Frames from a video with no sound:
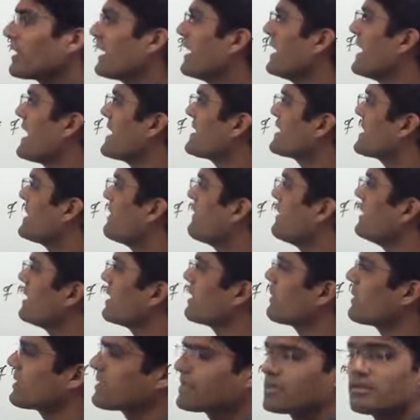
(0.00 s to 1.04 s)
And as given in
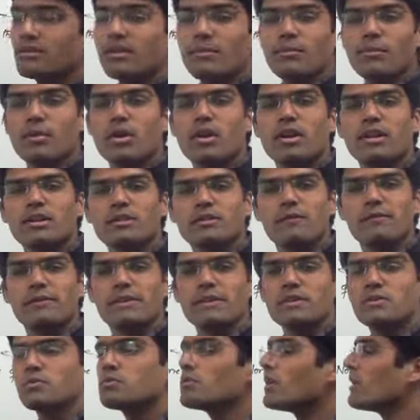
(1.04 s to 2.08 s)
the question, the product of
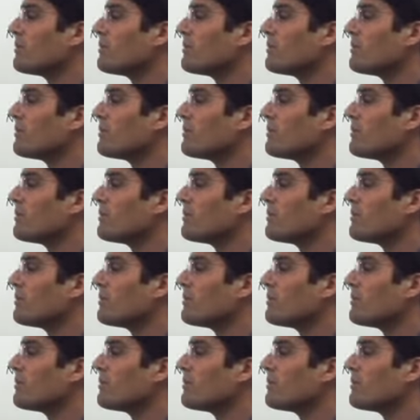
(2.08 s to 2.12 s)
these 2